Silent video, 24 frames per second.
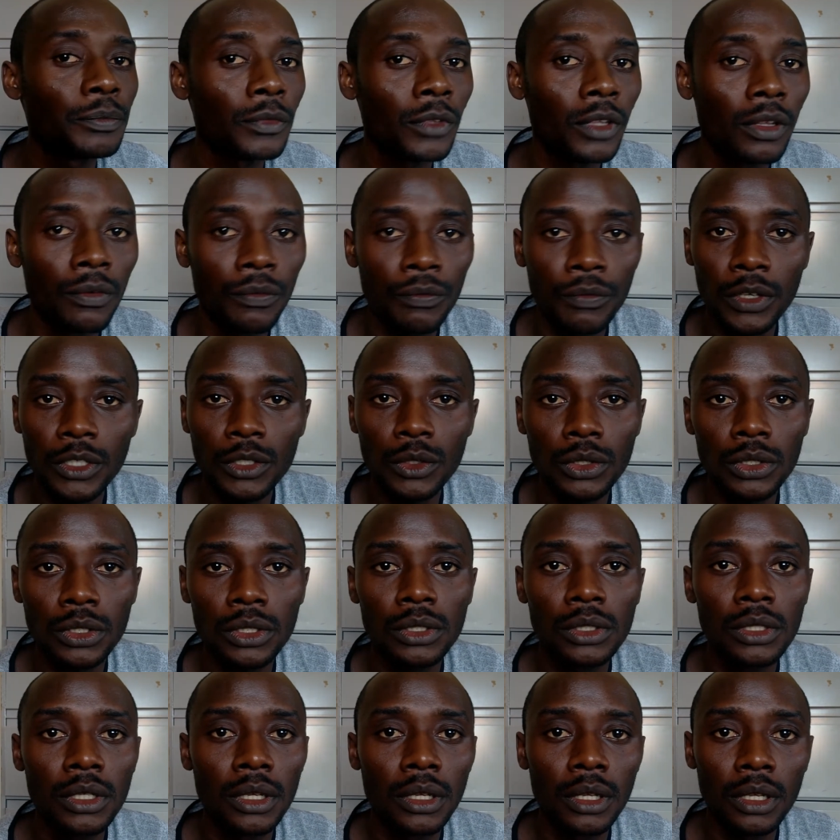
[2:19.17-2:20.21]
face
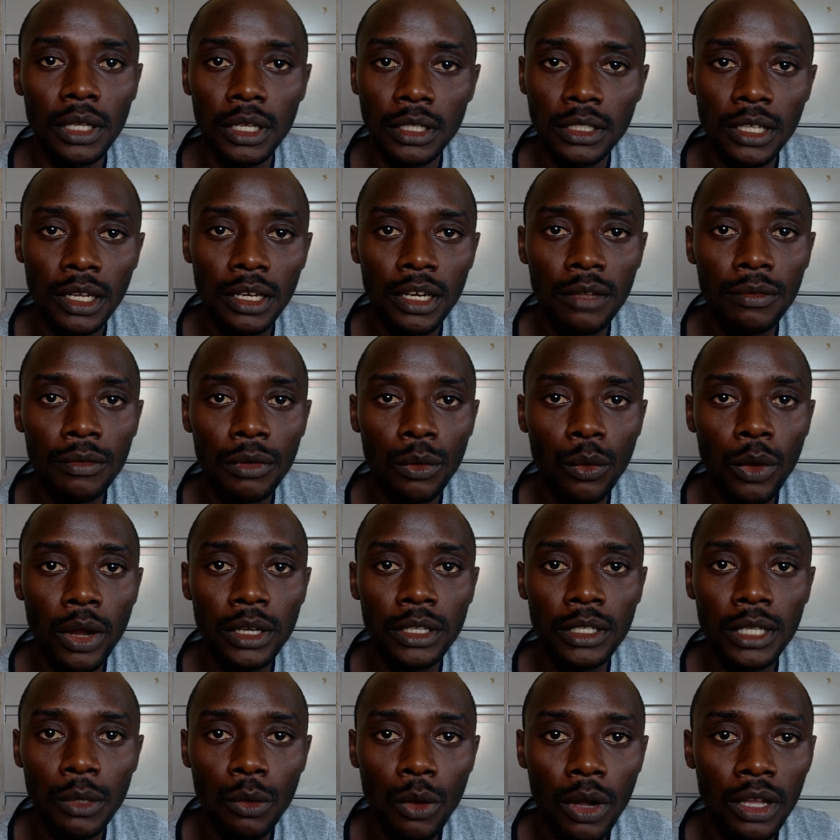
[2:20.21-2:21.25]
each and every one
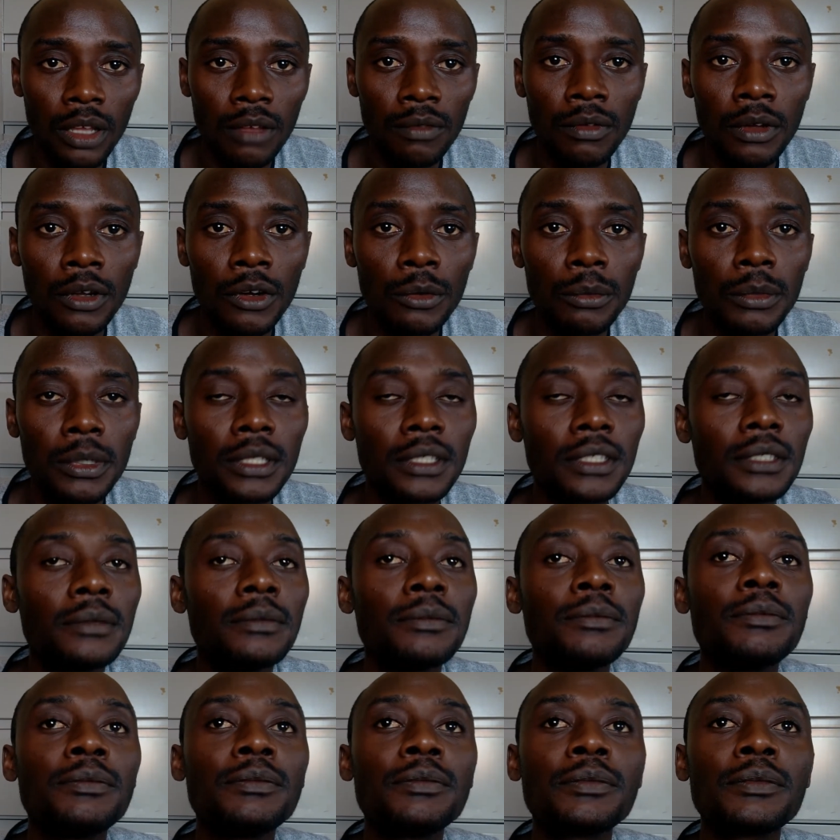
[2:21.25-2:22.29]
in a work environment.
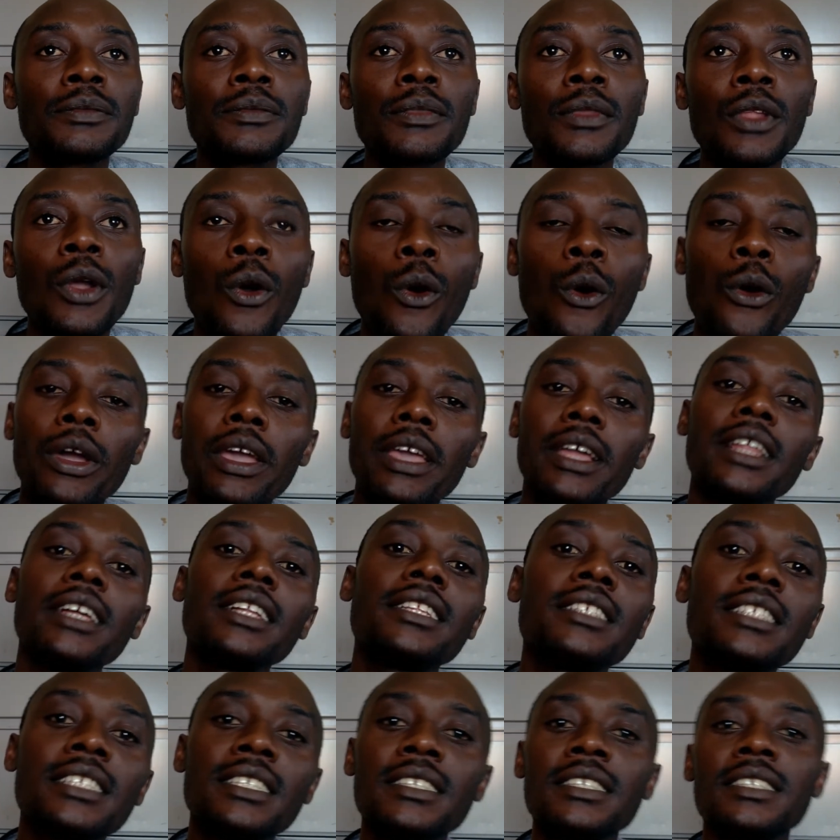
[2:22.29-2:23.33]
Okay,
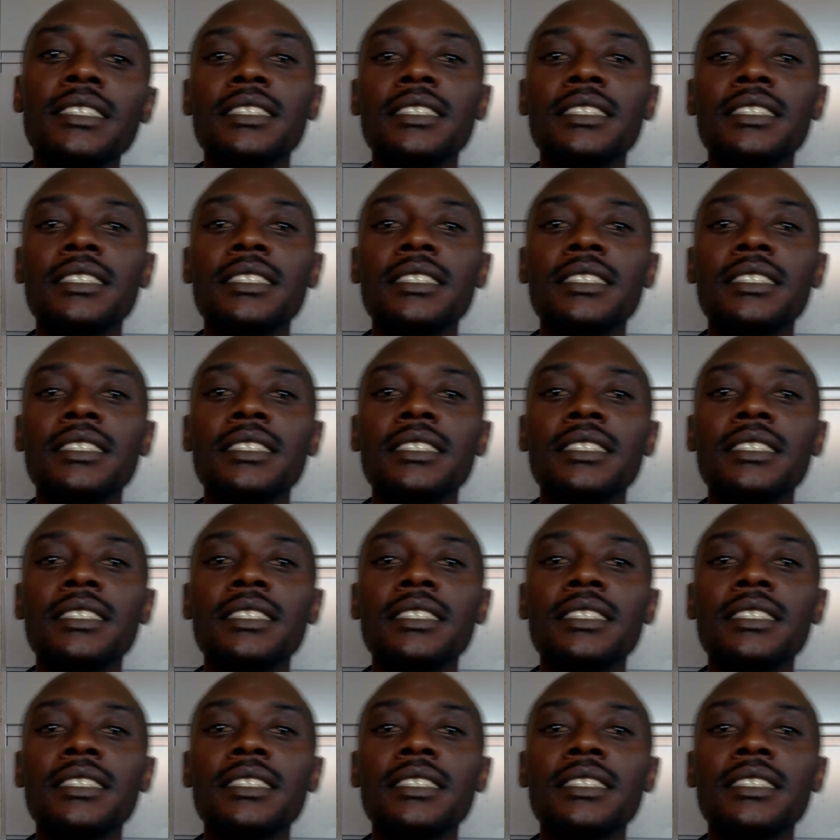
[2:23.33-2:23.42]
let's